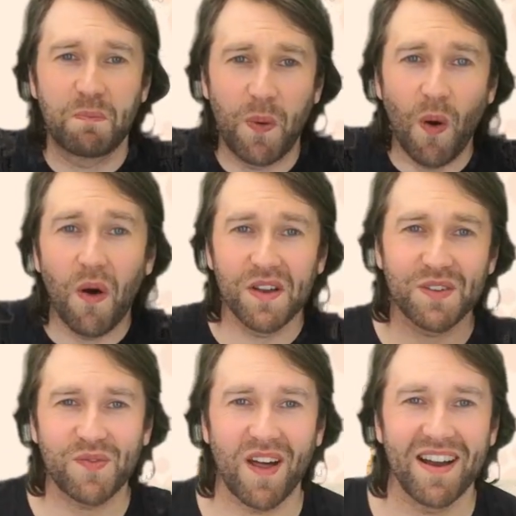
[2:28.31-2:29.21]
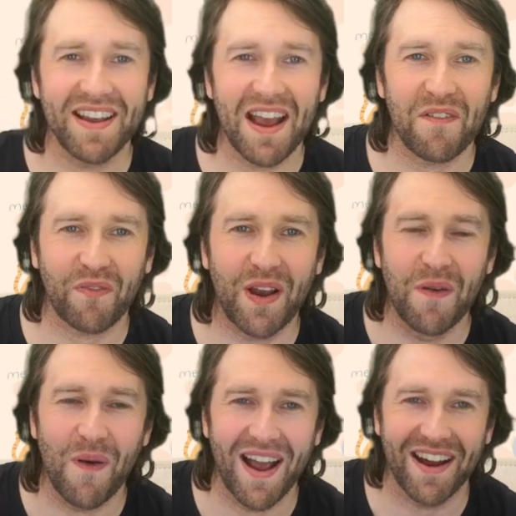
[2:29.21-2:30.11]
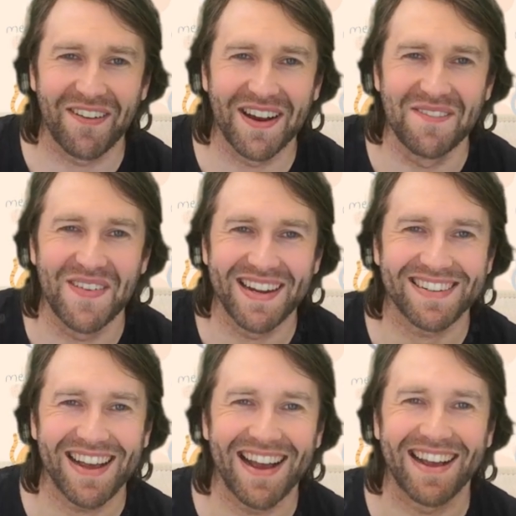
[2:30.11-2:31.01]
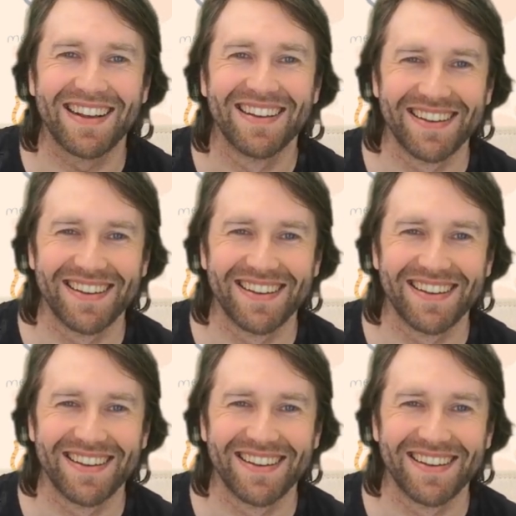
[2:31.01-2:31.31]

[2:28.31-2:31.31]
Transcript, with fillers: paws flying everywhere in midair